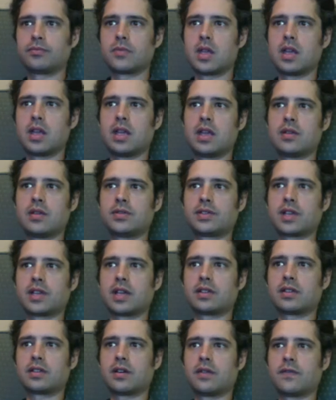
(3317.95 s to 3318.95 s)
He was like
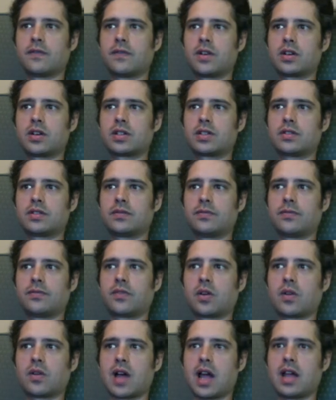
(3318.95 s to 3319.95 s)
the first
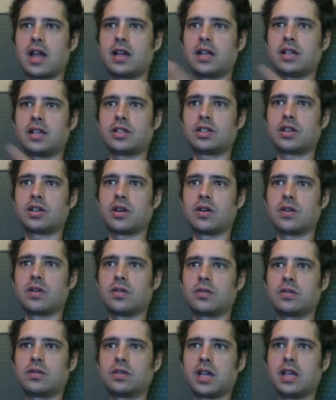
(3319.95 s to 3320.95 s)
variety show
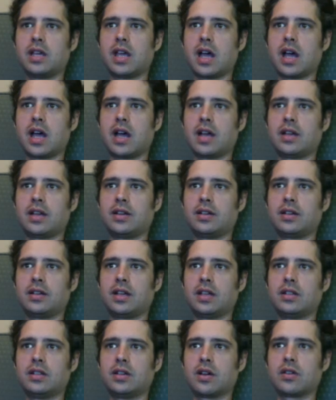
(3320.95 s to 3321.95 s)
he had
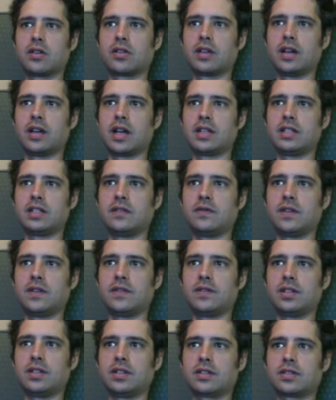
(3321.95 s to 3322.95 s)
in the early
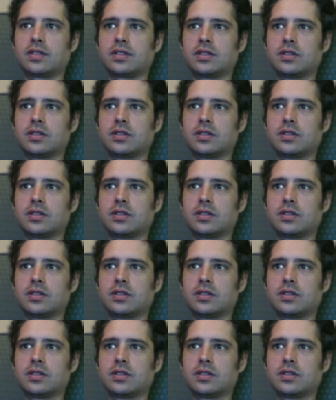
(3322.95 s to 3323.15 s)
1950s.